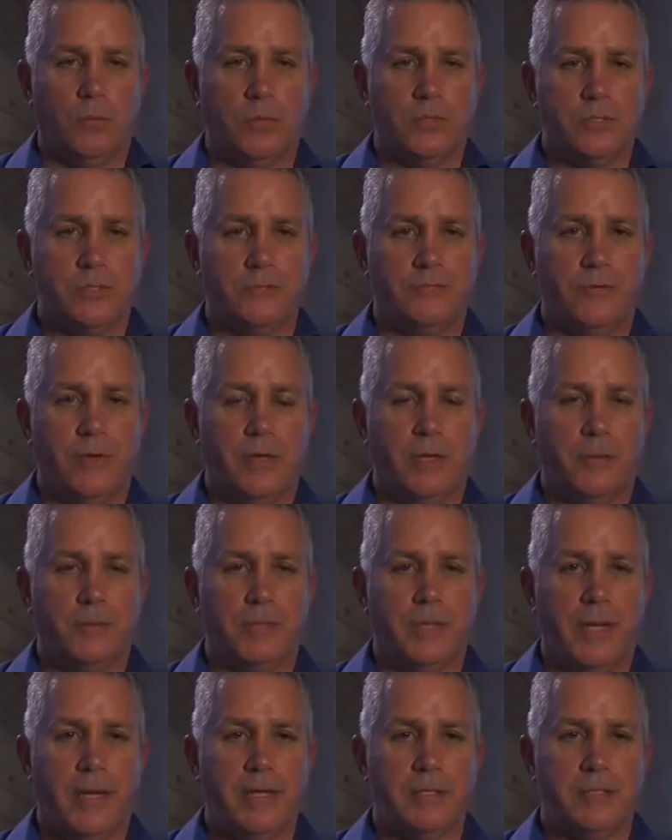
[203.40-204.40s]
was
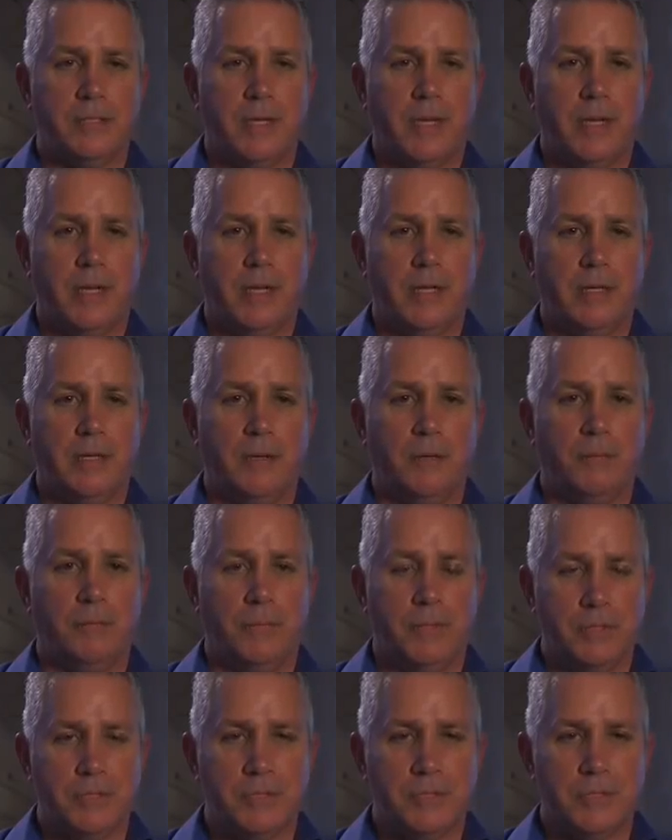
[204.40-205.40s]
developed as a
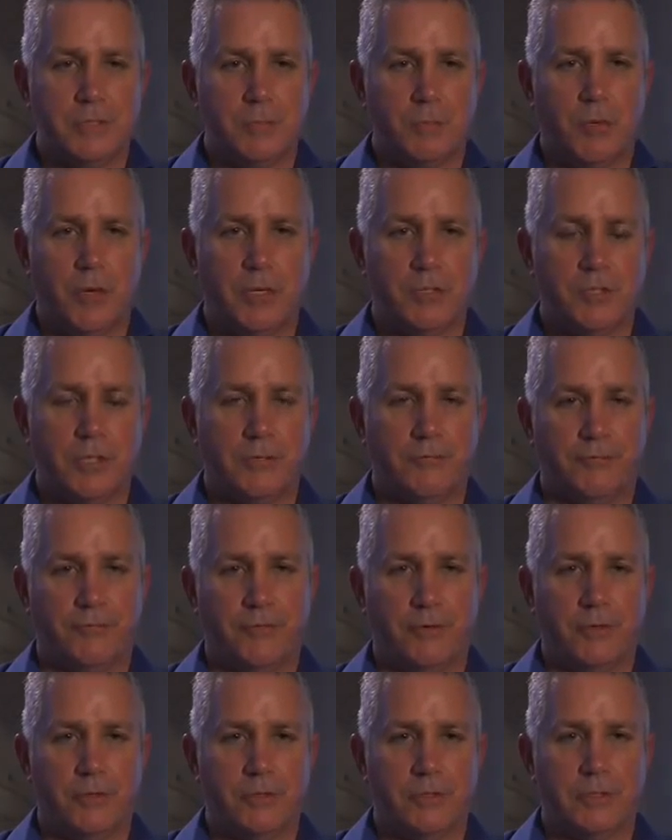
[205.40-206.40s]
business project
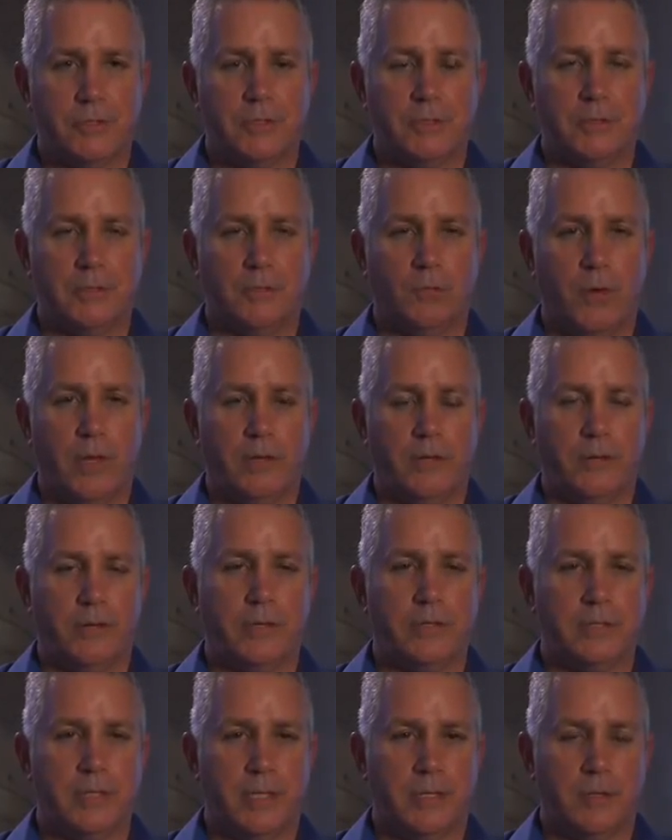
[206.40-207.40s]
first rather
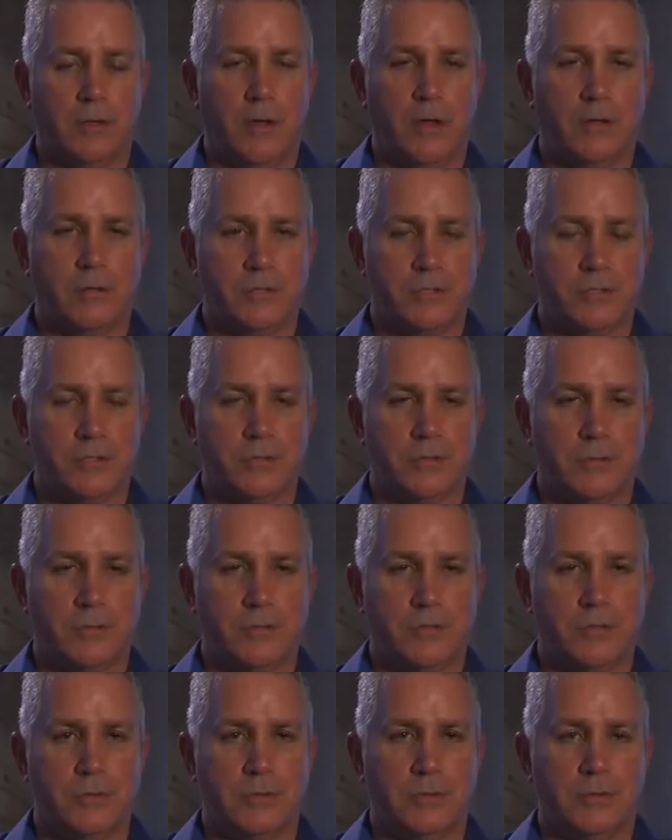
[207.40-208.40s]
than a technology
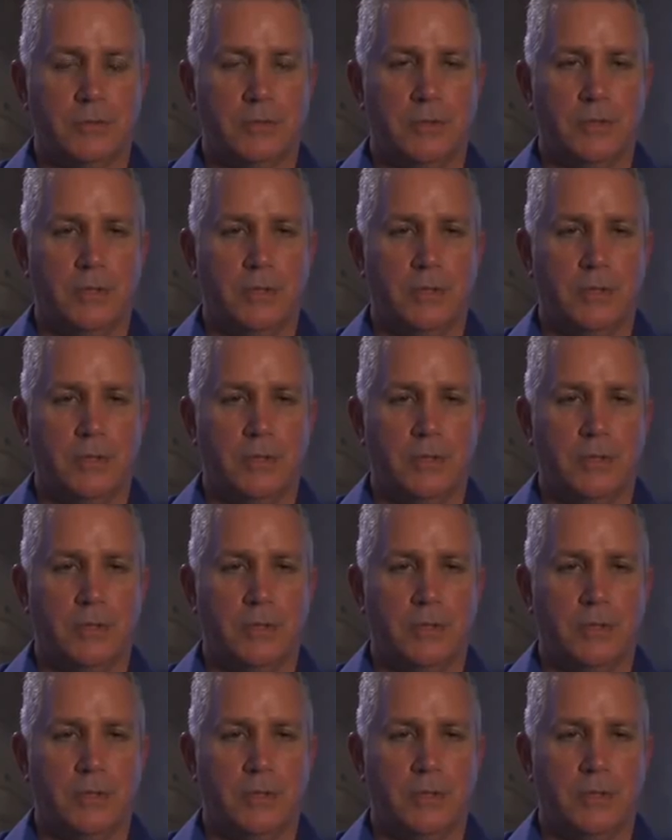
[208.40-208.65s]
solution.